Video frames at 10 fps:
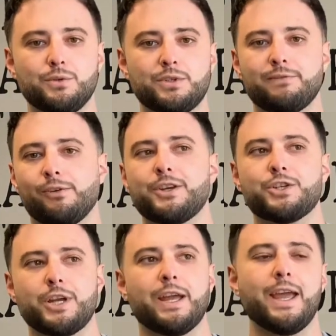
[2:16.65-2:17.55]

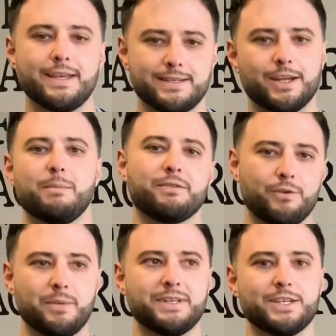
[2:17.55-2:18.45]
differentiate, hey, is it coming
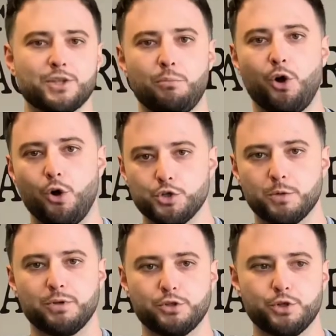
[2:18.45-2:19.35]
from a disc bulge or
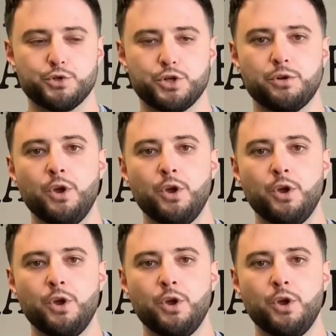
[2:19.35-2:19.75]
protrusion?